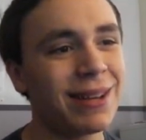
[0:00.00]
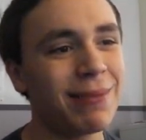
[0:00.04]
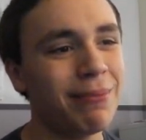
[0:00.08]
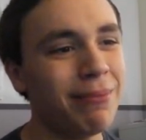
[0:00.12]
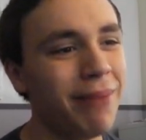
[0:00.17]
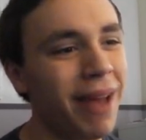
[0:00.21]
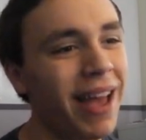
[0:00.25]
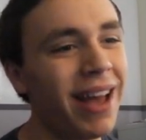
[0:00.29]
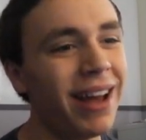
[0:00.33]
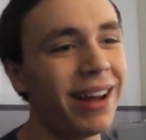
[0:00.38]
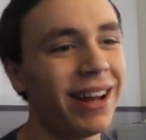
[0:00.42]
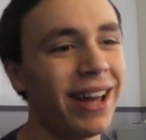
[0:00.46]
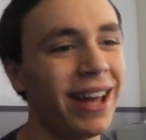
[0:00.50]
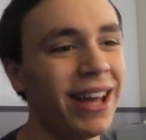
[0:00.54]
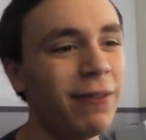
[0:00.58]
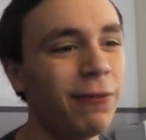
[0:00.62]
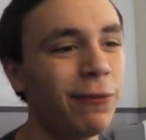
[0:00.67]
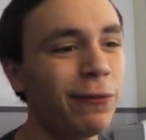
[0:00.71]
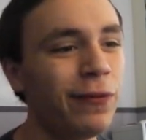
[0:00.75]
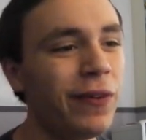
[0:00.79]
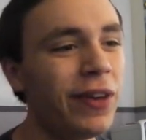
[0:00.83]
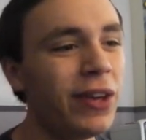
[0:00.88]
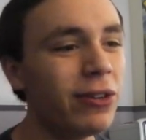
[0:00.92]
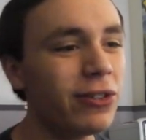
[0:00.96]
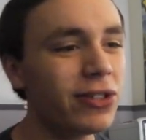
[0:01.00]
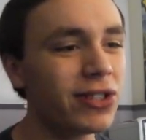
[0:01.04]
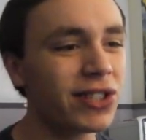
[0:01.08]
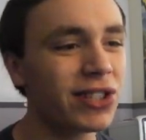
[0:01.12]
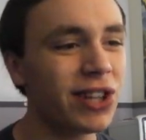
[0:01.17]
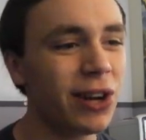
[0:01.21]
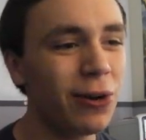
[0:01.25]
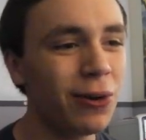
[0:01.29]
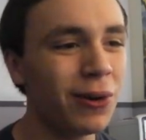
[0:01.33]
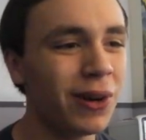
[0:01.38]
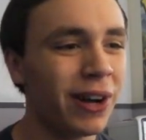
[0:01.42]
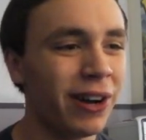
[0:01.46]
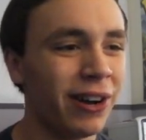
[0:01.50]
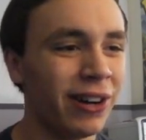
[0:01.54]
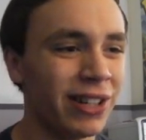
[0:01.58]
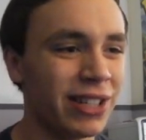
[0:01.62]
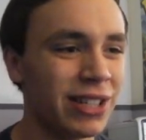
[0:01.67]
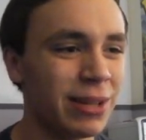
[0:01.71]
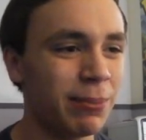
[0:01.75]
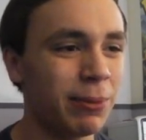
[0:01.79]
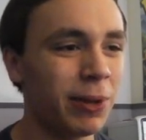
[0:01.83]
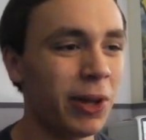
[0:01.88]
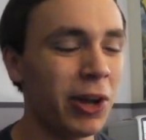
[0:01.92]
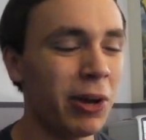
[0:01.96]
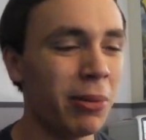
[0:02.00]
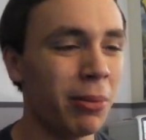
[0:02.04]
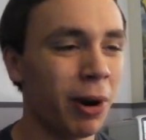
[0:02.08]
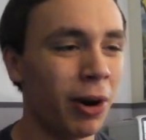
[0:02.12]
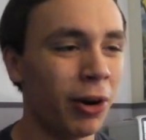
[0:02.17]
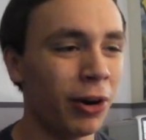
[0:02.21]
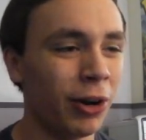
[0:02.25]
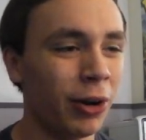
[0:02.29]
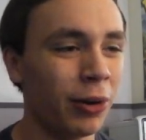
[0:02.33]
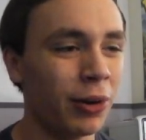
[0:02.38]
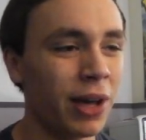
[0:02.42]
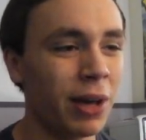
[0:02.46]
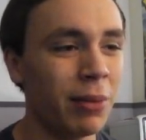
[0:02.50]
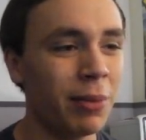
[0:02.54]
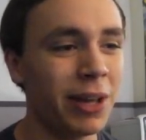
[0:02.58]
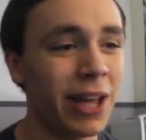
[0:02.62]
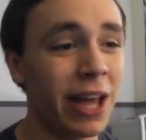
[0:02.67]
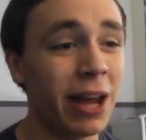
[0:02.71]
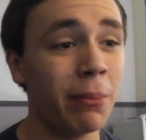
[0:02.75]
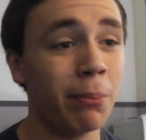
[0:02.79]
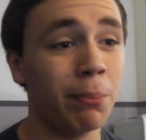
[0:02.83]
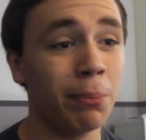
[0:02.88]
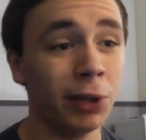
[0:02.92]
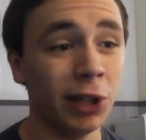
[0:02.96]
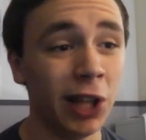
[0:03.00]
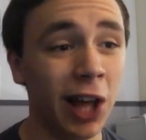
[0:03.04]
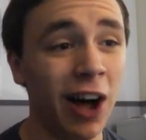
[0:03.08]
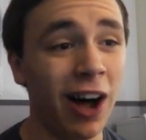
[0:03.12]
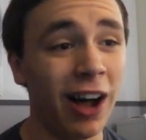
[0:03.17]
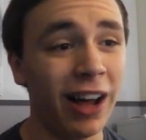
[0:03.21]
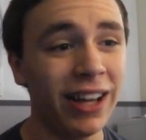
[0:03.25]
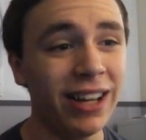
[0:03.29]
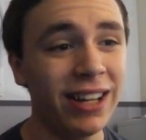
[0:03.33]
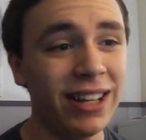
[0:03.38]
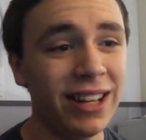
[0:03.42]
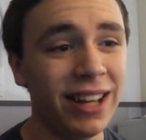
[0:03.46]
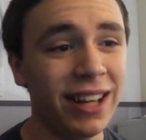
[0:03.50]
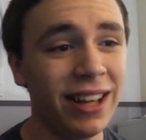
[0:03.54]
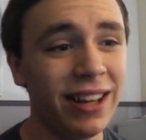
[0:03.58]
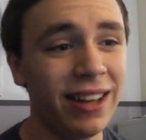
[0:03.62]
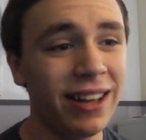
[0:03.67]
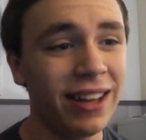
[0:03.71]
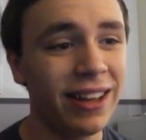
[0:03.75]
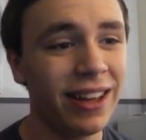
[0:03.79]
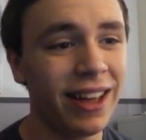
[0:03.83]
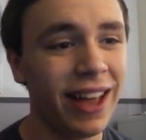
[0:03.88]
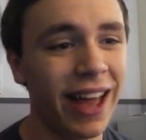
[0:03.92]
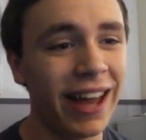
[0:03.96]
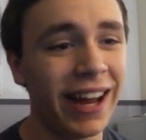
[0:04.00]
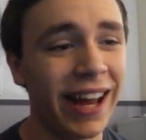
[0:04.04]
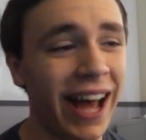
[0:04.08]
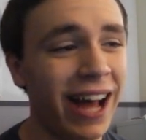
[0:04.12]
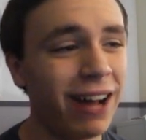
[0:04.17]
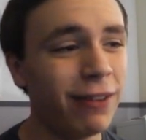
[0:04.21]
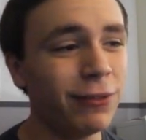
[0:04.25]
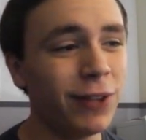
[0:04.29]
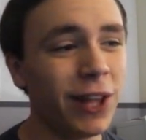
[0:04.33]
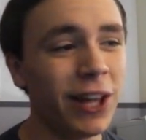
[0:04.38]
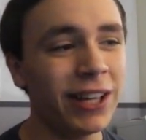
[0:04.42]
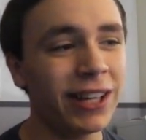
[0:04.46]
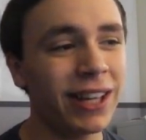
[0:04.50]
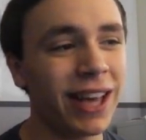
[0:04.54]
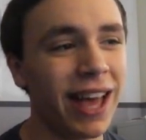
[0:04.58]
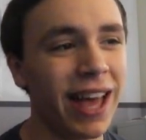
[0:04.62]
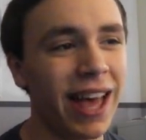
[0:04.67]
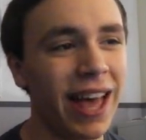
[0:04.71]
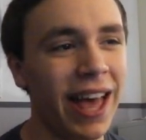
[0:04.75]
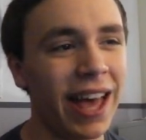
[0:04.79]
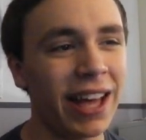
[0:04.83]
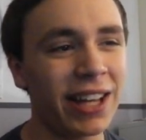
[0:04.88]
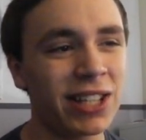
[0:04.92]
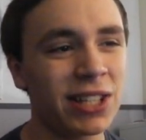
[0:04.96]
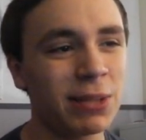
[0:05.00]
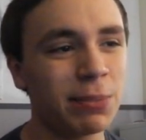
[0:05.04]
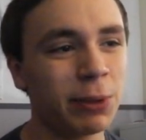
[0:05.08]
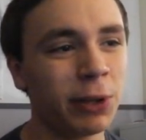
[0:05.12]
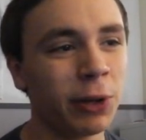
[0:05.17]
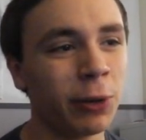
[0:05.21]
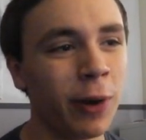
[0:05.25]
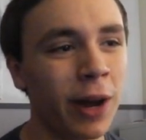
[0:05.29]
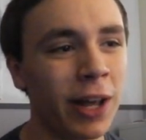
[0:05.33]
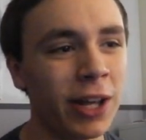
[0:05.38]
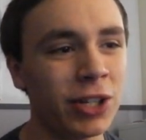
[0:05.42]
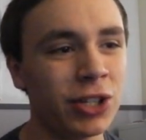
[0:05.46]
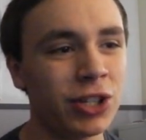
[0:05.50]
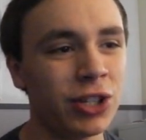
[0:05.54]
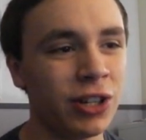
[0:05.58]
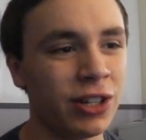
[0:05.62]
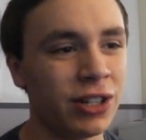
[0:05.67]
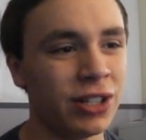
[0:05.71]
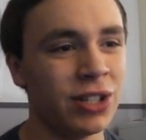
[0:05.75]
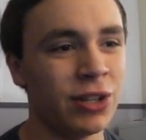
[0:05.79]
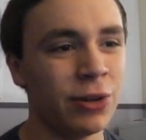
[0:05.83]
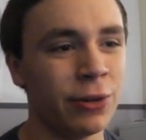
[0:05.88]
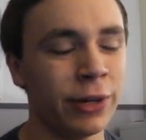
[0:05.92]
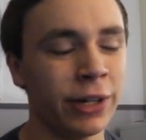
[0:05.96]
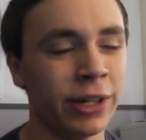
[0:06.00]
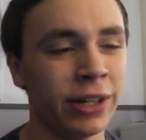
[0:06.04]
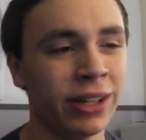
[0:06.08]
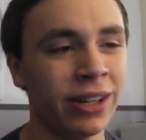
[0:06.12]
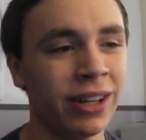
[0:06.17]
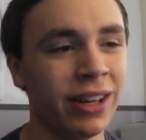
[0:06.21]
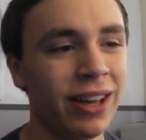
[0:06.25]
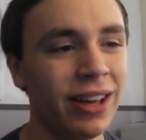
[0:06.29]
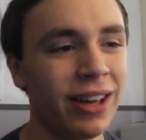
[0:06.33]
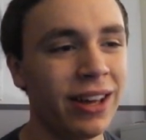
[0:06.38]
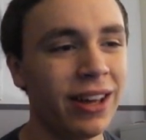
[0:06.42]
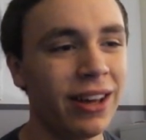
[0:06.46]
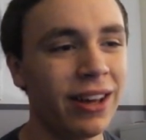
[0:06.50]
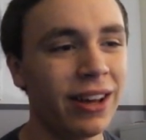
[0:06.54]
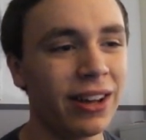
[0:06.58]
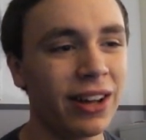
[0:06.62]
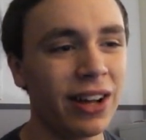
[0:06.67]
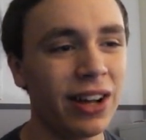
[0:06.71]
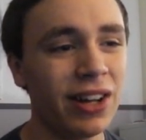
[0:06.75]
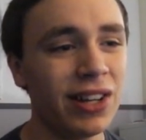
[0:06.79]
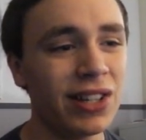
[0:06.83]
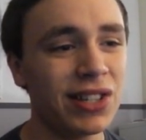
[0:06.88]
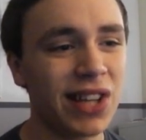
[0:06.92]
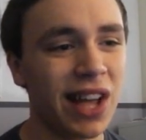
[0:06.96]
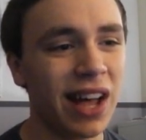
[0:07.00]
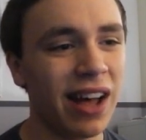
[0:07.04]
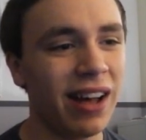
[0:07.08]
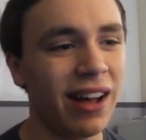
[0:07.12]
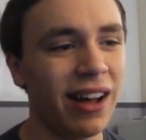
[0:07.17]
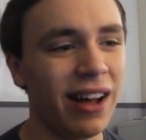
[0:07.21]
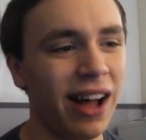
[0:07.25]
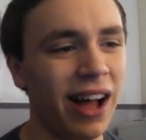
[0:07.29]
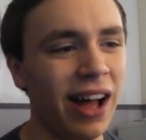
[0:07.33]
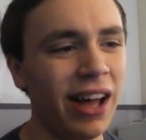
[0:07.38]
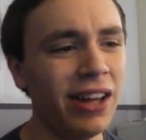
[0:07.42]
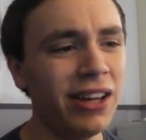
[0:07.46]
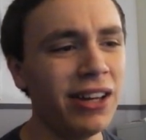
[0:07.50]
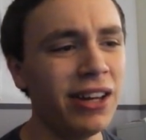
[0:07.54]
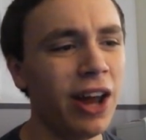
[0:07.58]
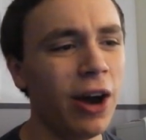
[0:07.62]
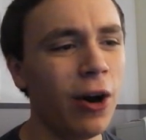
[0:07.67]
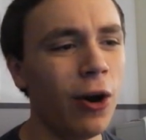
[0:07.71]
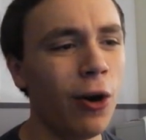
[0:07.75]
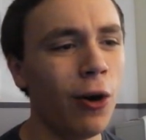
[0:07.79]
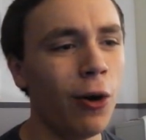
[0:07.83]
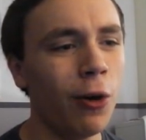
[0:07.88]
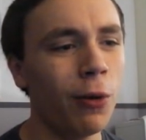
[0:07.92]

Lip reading: man, it feels so good to play a Mario game again blind and have like exploration to it. Cause I know